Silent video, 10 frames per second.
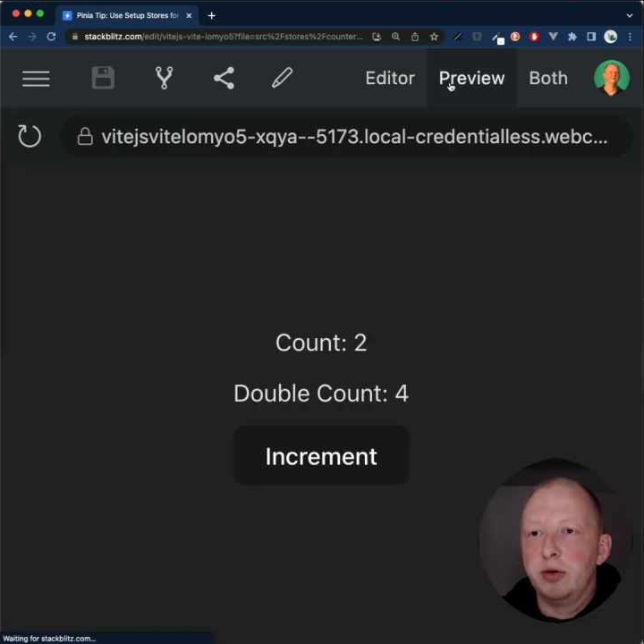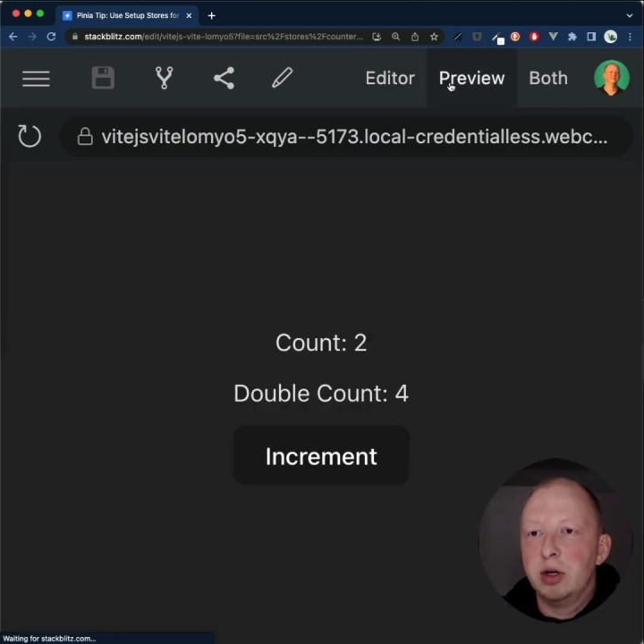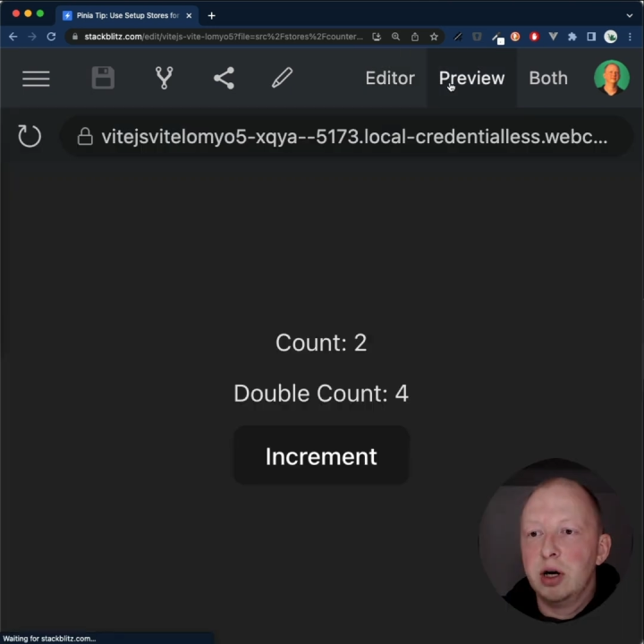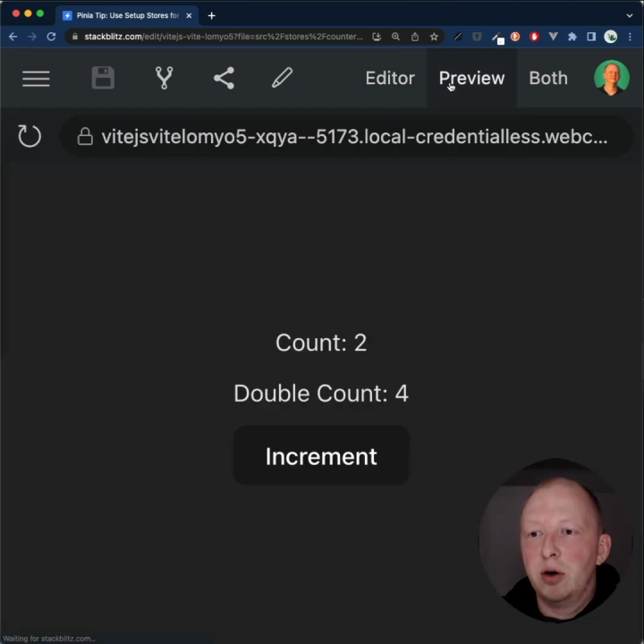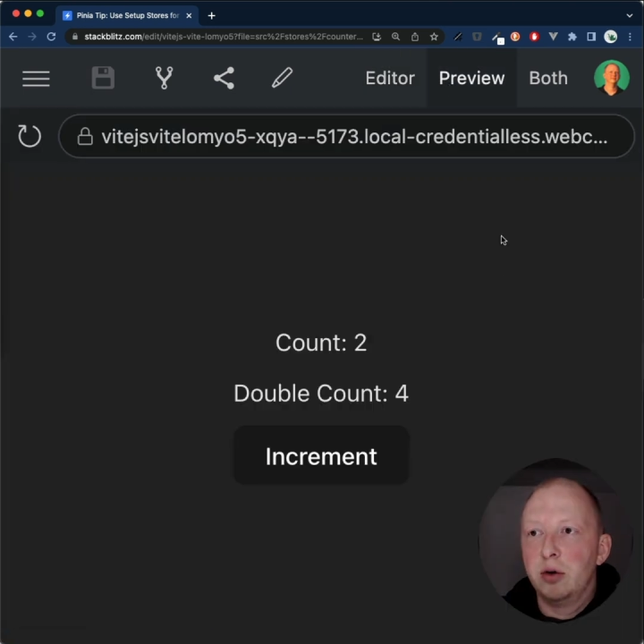we
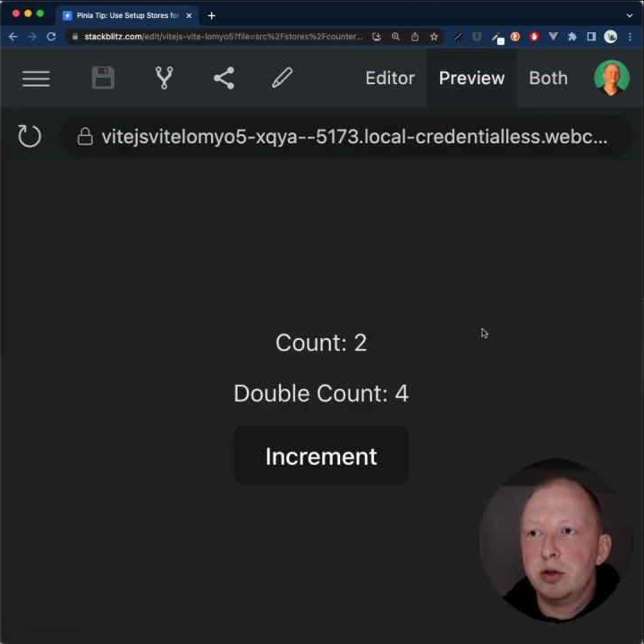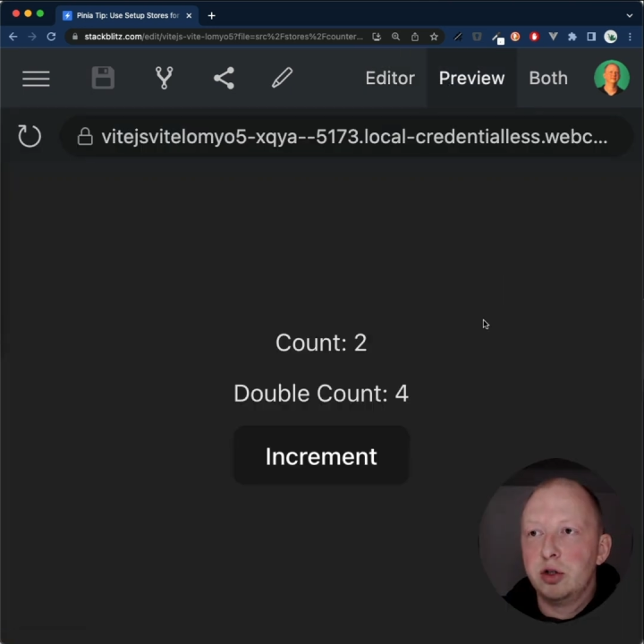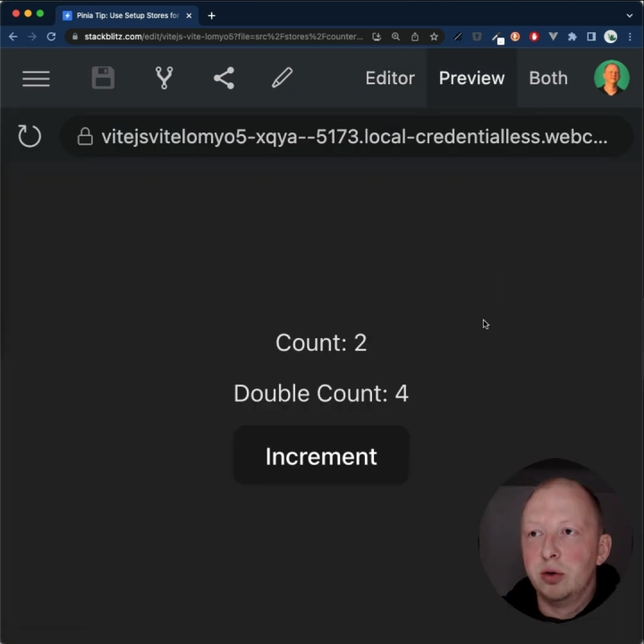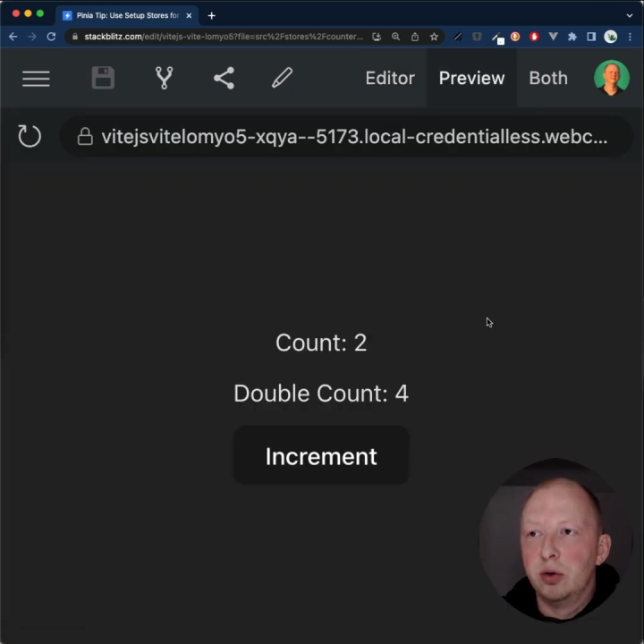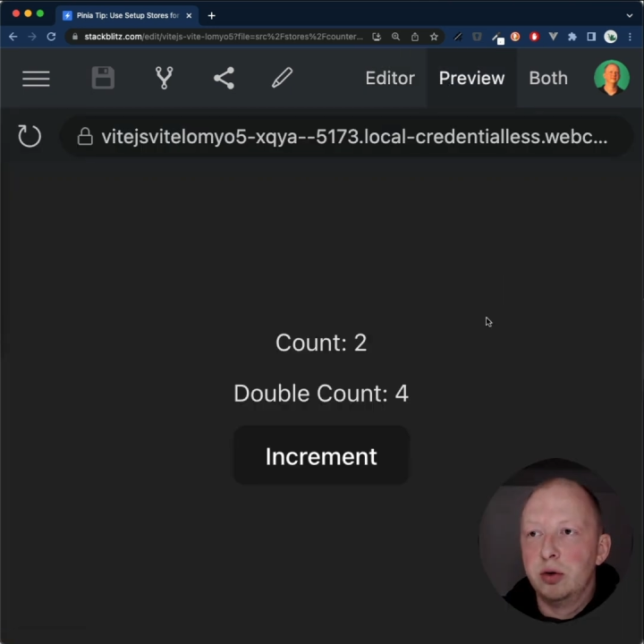go
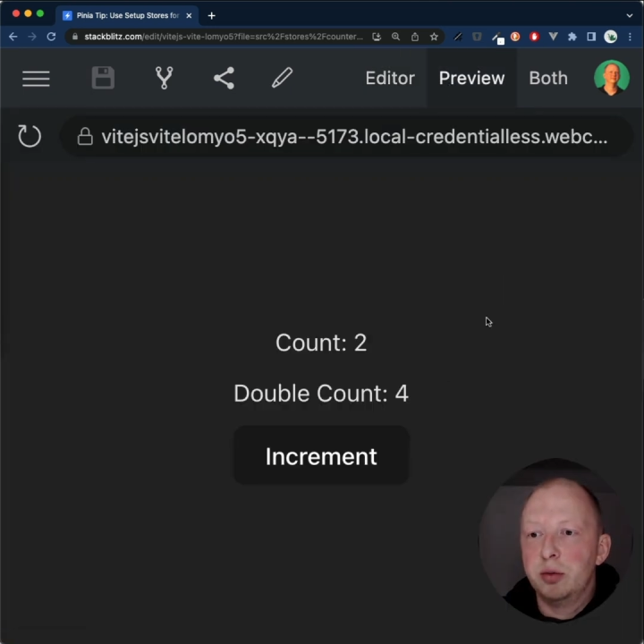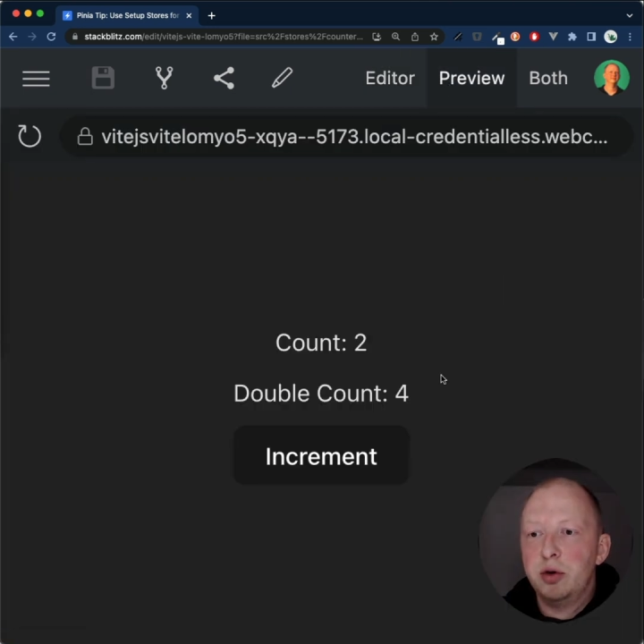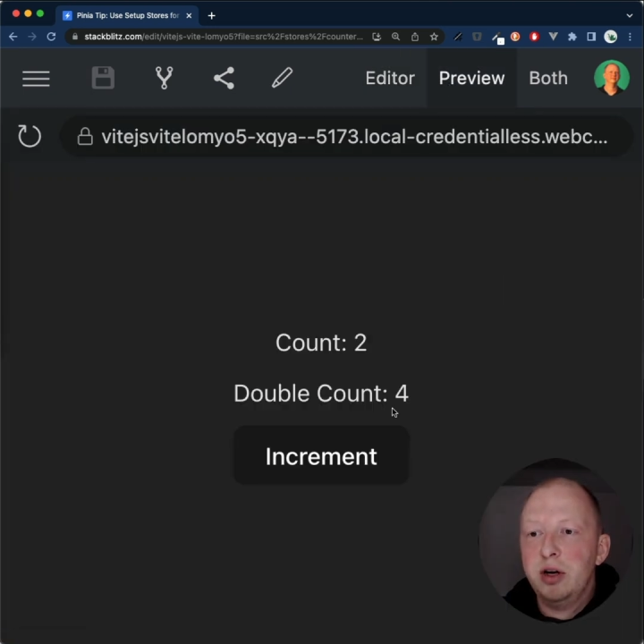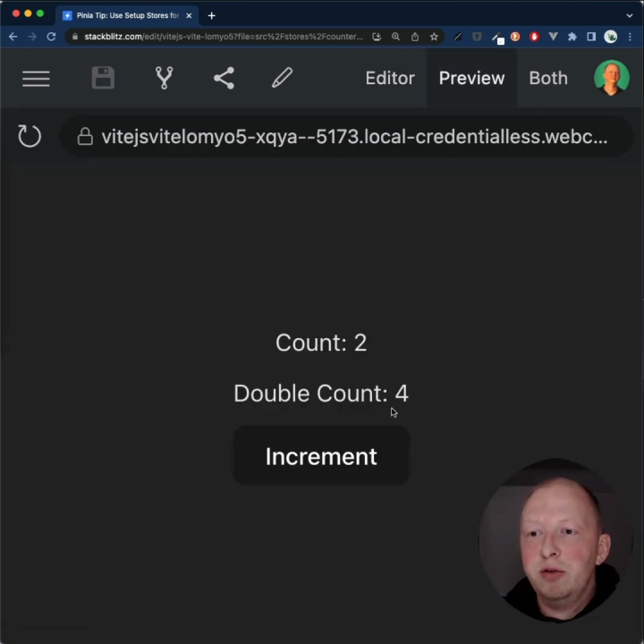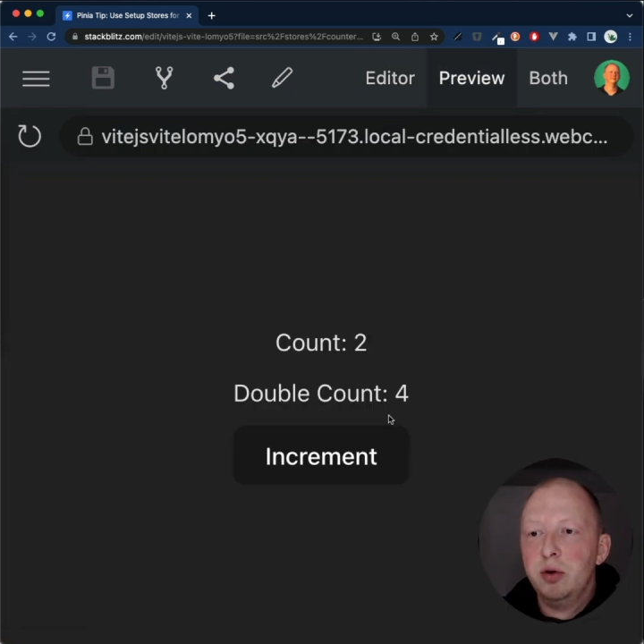to the
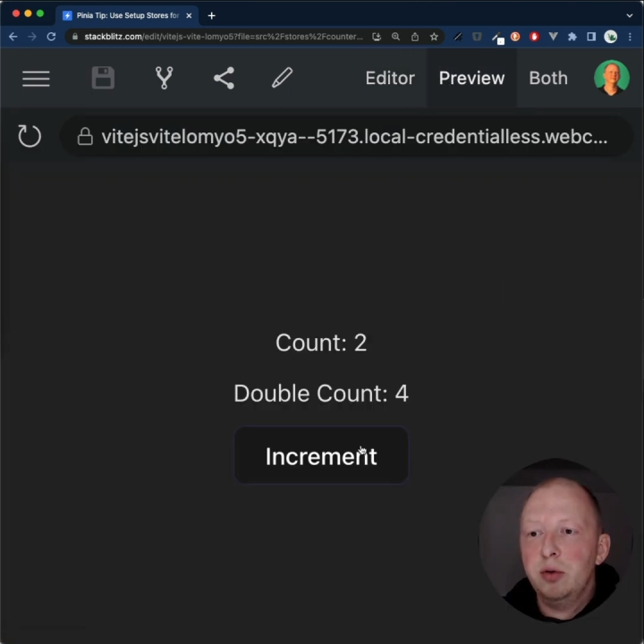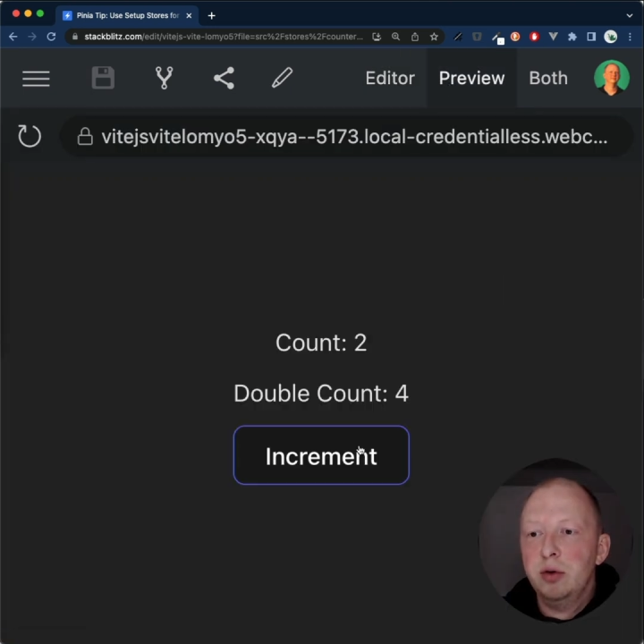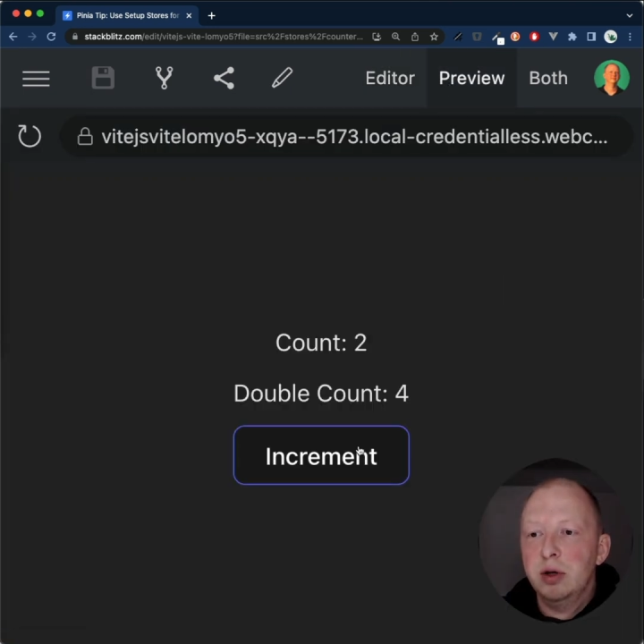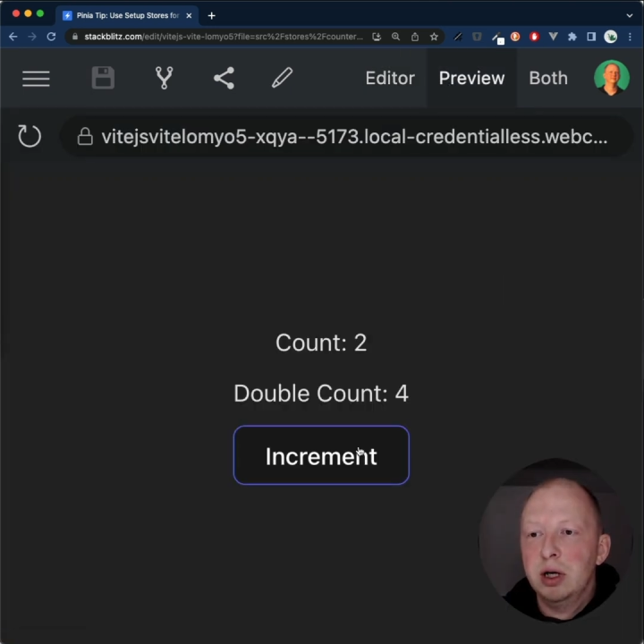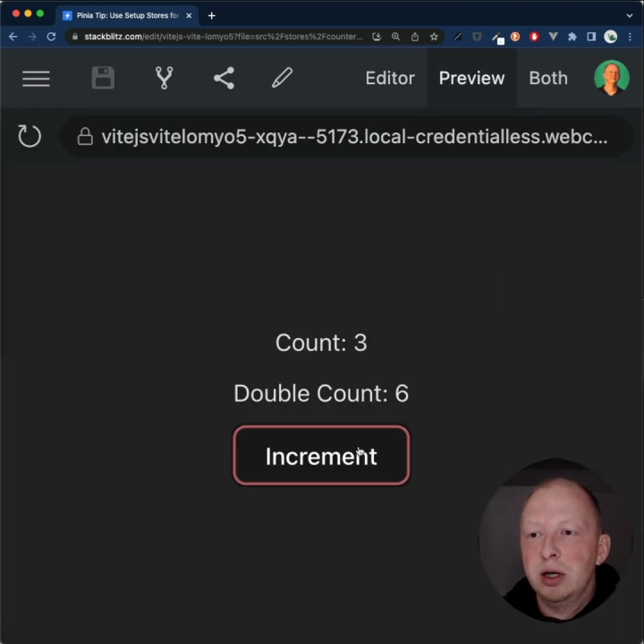preview,